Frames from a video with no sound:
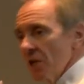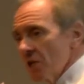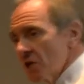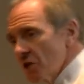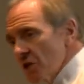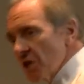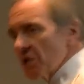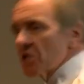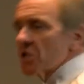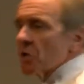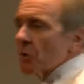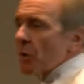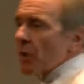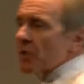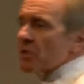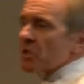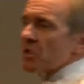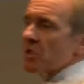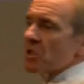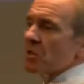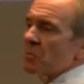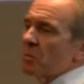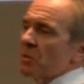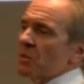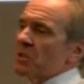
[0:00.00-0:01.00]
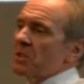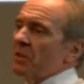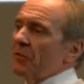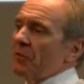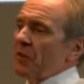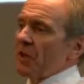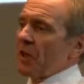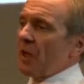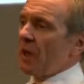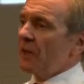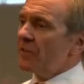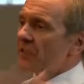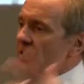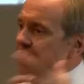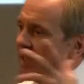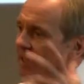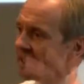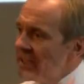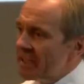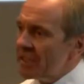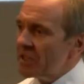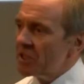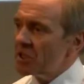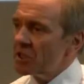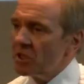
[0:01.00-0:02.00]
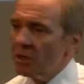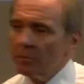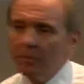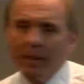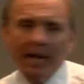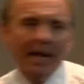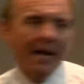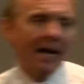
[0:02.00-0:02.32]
situation specific. I said leadership